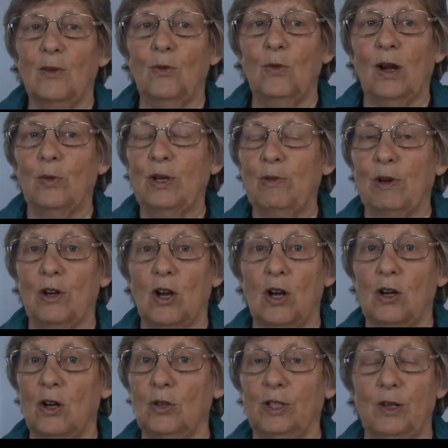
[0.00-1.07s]
where we were
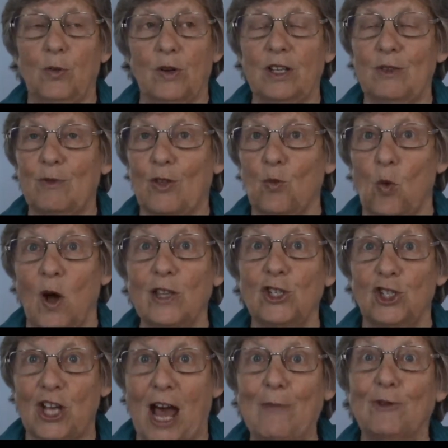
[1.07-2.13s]
only working with one
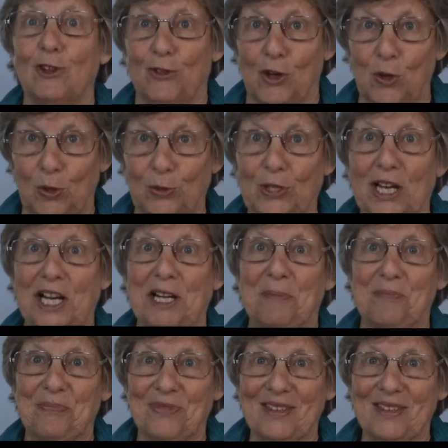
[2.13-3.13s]
chapter the whole time,